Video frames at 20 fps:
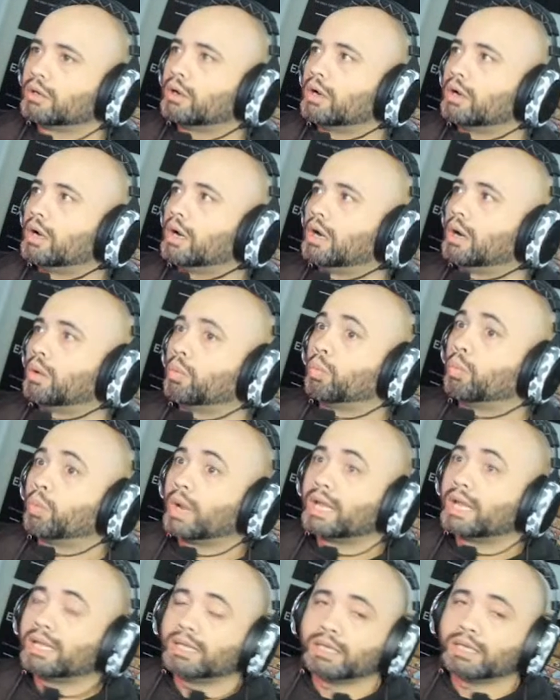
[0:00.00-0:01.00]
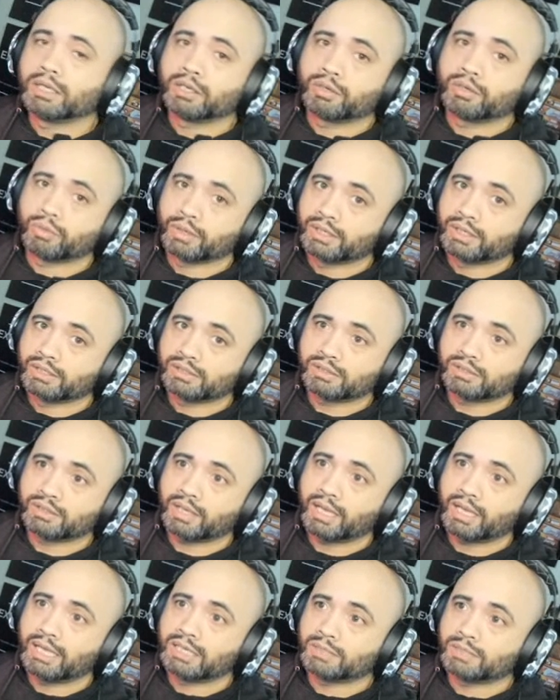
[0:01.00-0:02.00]
way increased
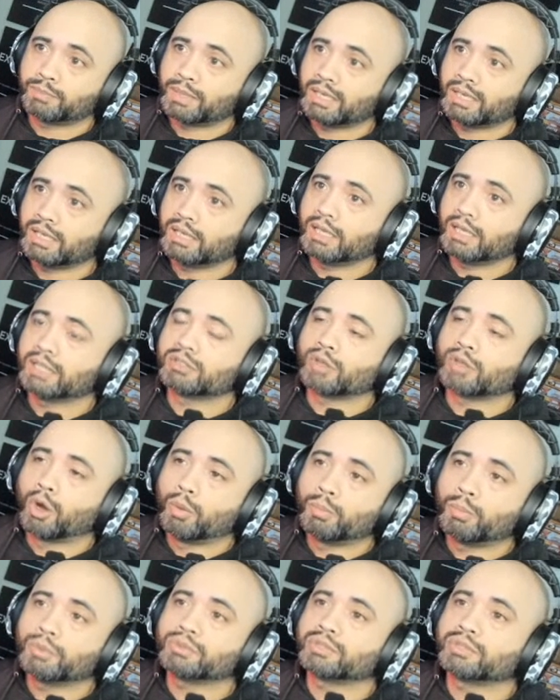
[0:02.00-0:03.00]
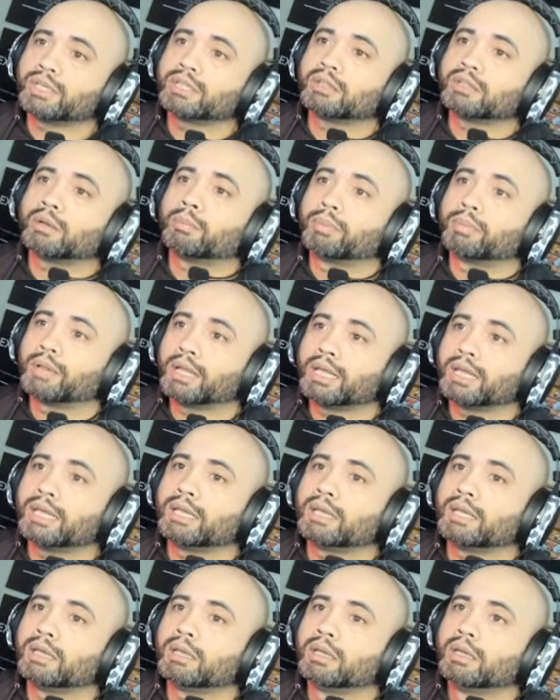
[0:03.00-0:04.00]
HP. It's almost like they're
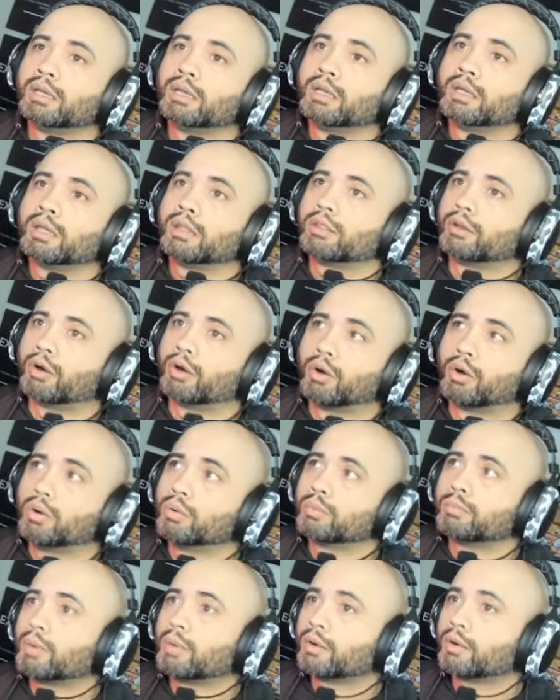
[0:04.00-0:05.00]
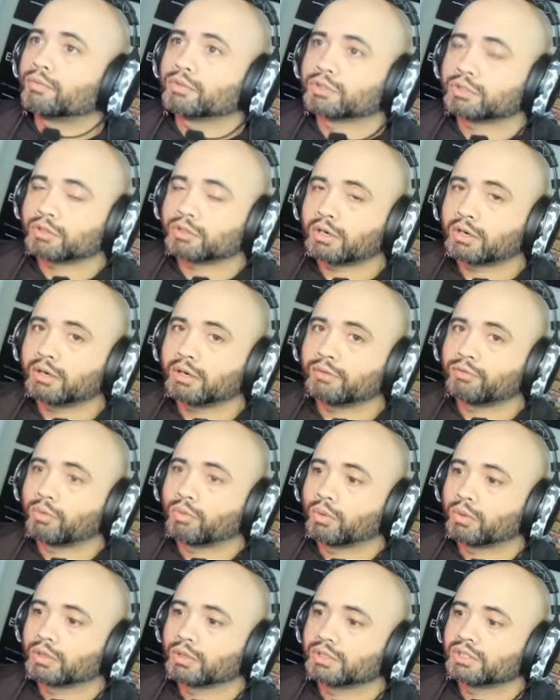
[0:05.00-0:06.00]
playing their own Marvel Strike
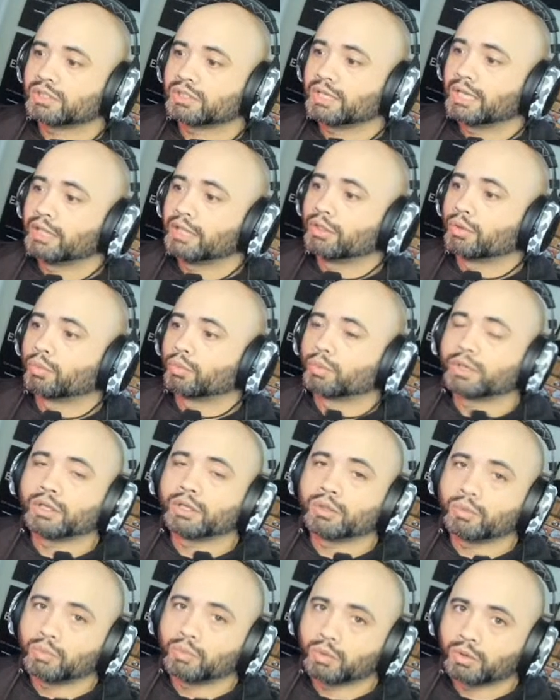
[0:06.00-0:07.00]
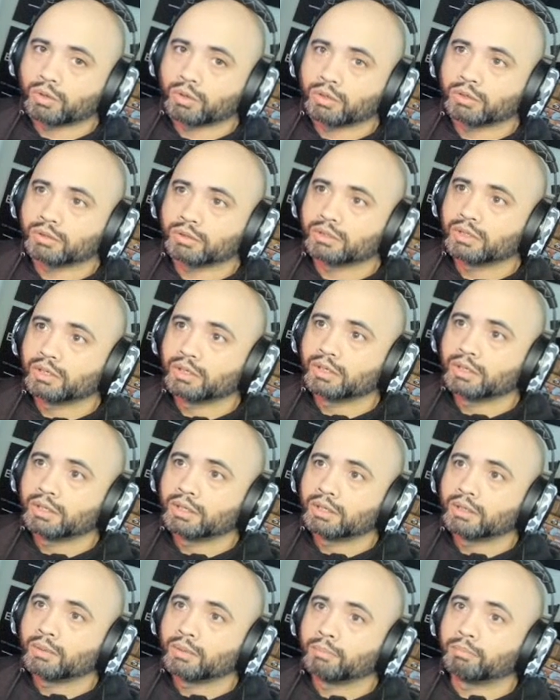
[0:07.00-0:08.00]
Force in the real world
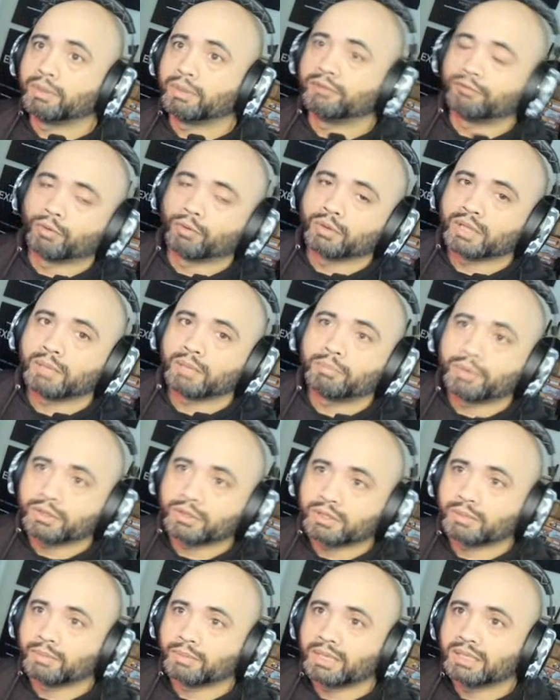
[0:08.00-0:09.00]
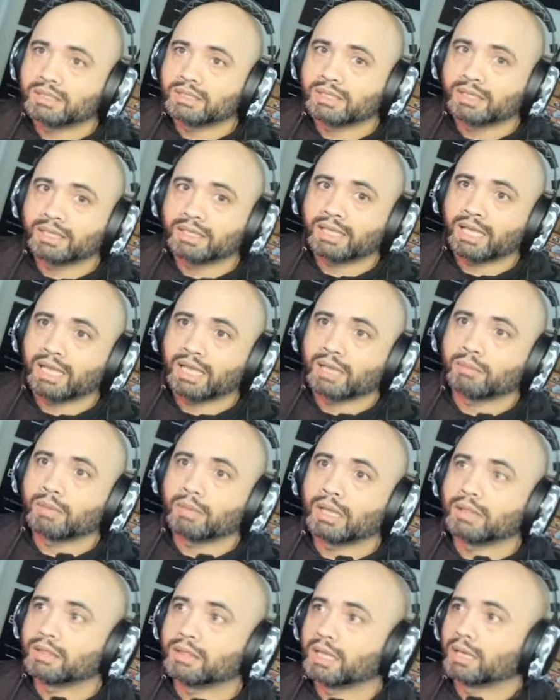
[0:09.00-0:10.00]
before they put them into the game,
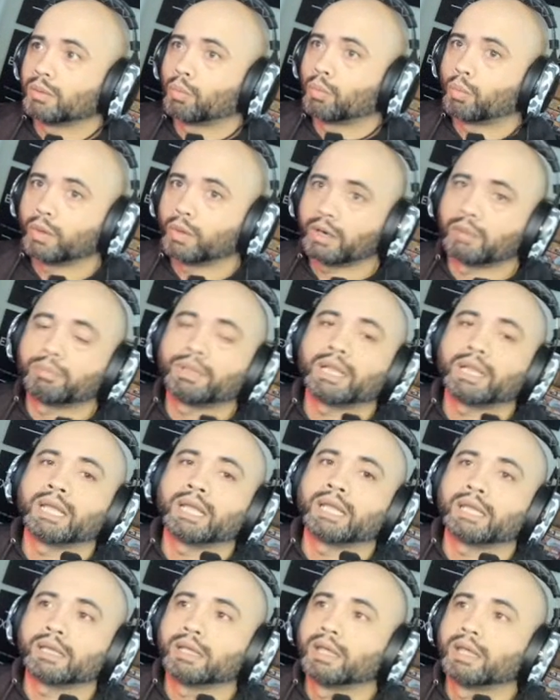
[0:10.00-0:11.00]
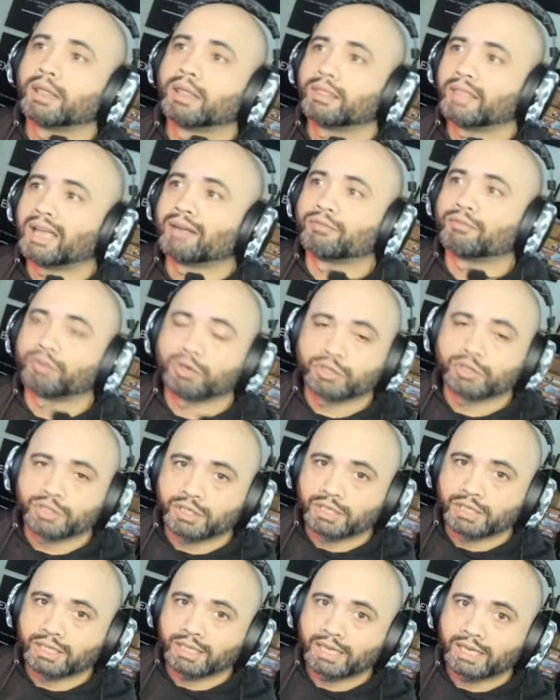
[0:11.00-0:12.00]
and then we're playing that version
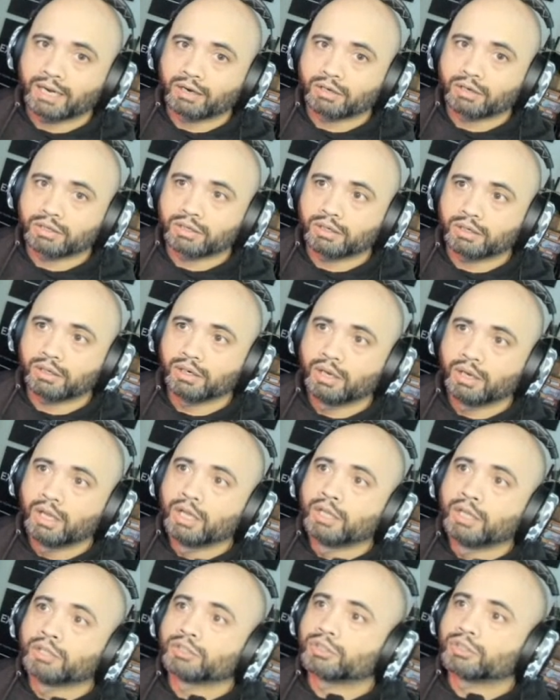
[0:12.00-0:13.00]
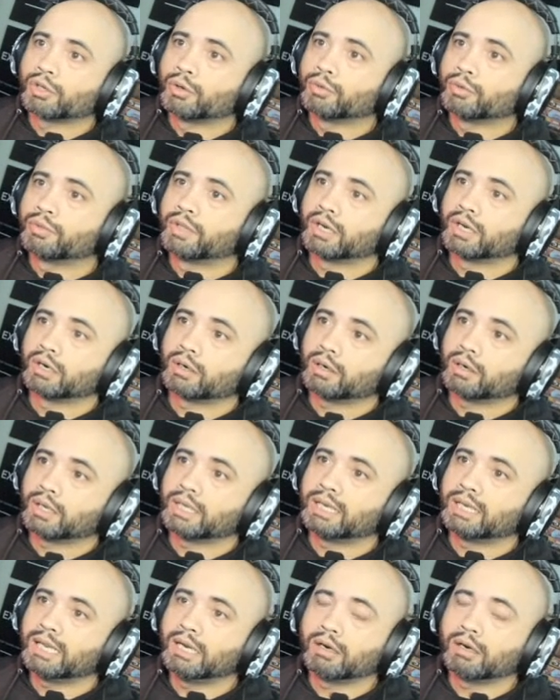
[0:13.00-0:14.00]
of the character. So they're
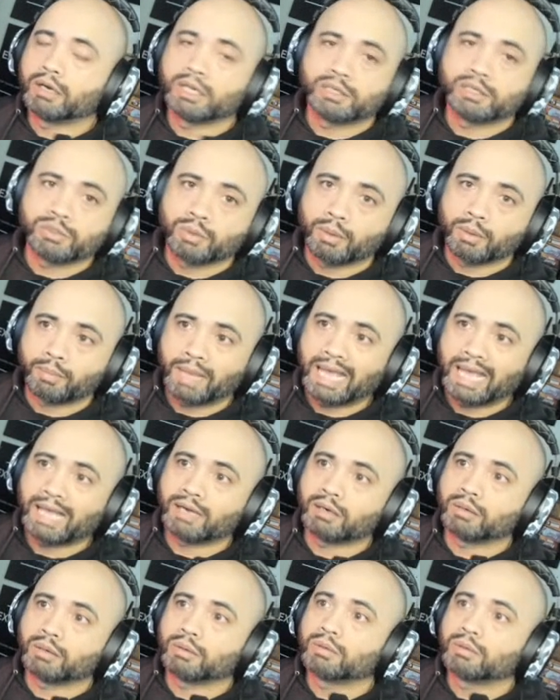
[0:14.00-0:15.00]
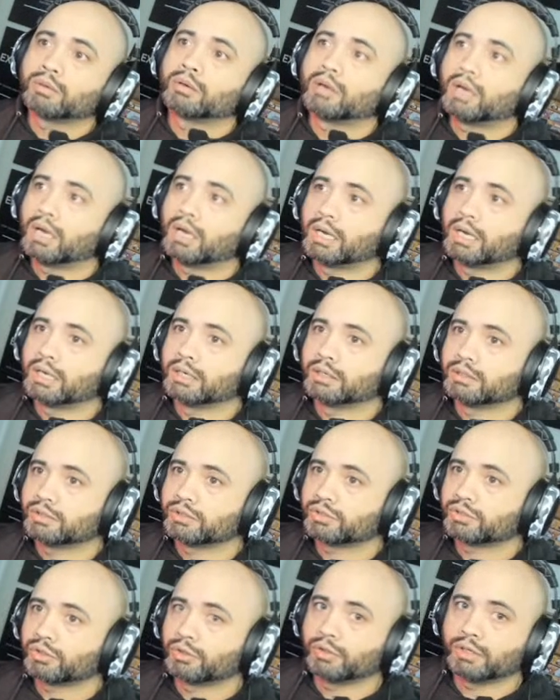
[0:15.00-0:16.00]
adhering to a pattern on
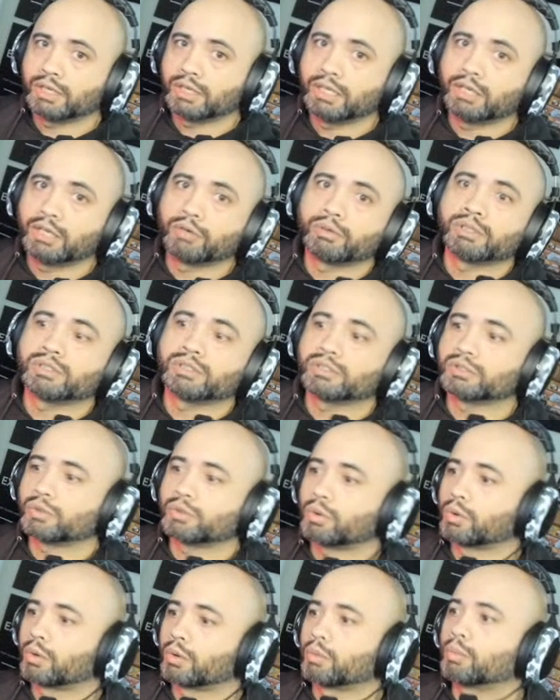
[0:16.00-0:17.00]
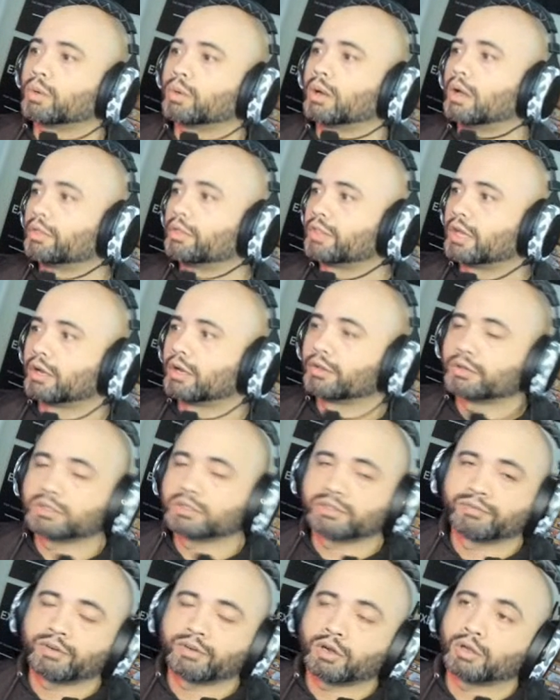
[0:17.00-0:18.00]
certain increases, or what the others
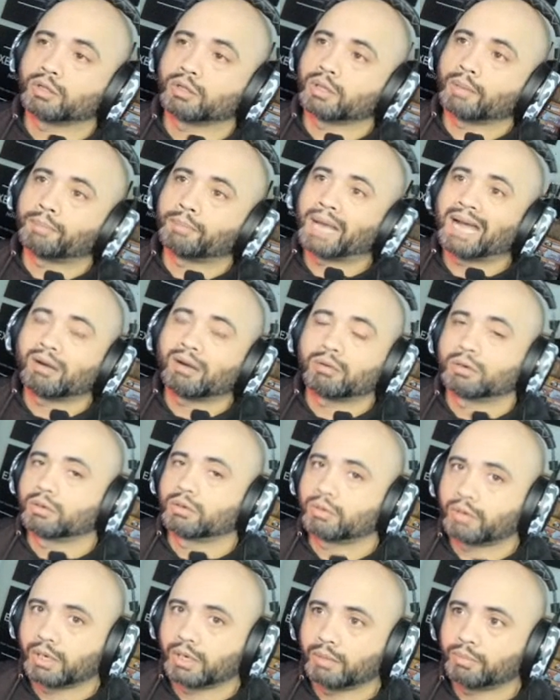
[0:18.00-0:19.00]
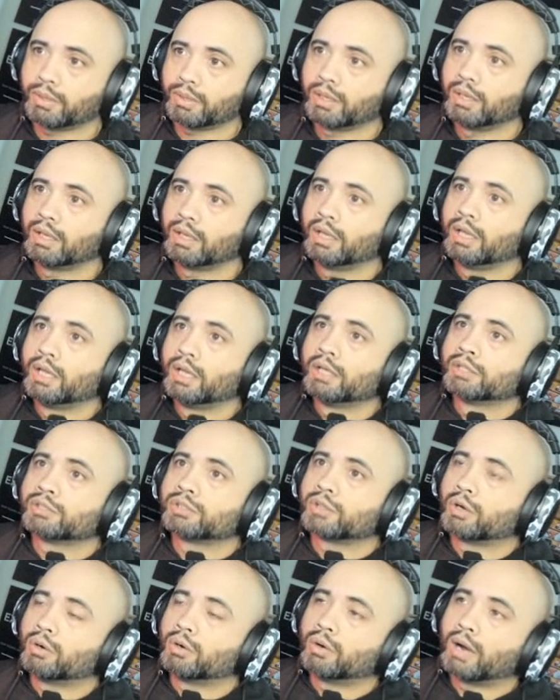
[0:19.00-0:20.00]
have called a power creep.
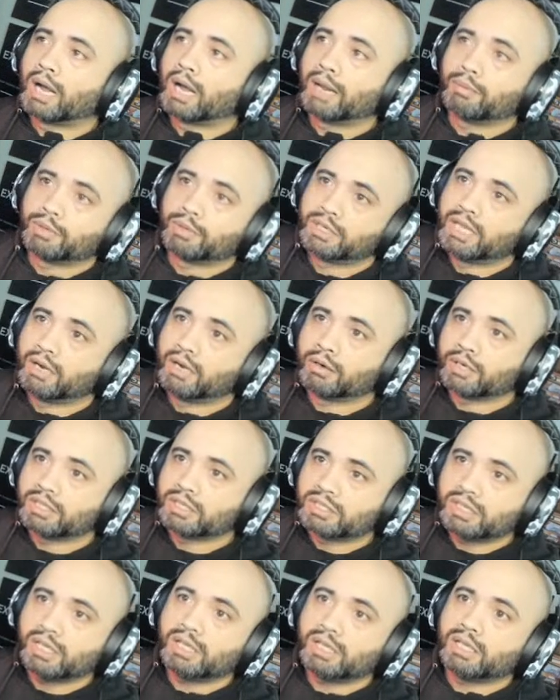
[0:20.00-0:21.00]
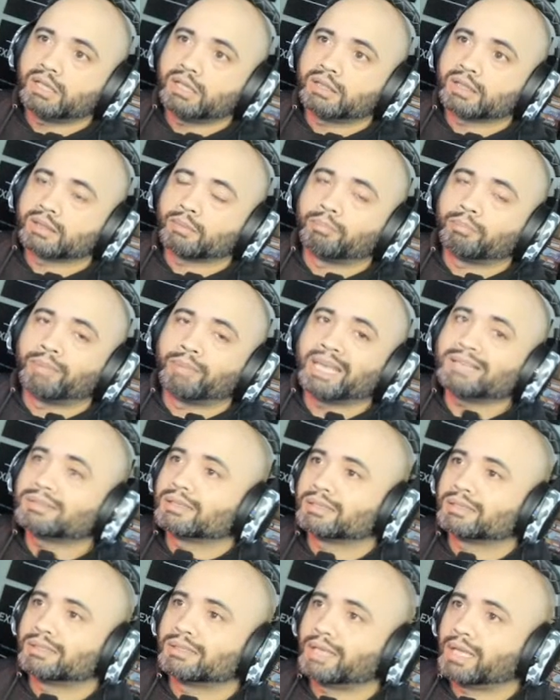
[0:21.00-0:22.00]
So I would guarantee that the
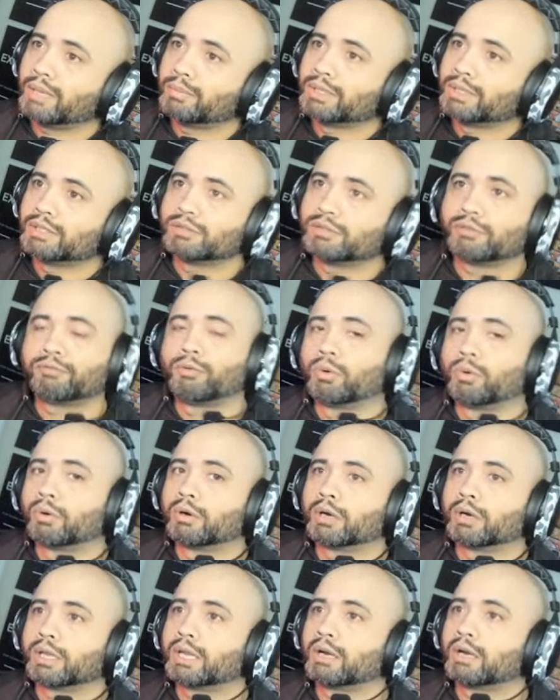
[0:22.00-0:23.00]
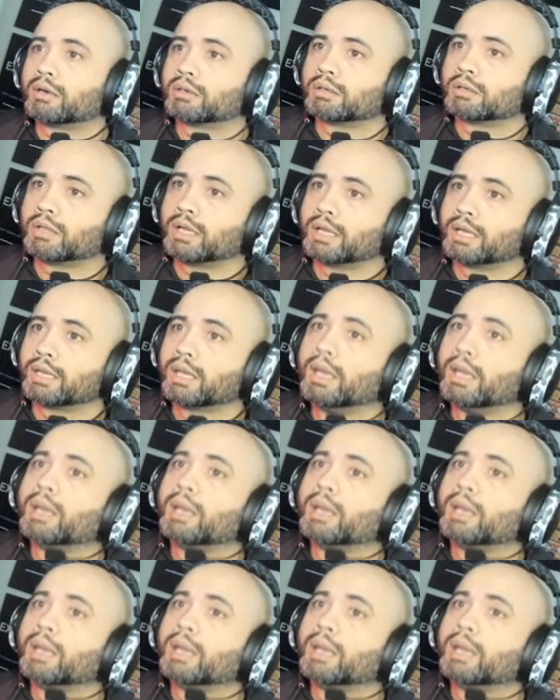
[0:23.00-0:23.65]
basic damage for a character like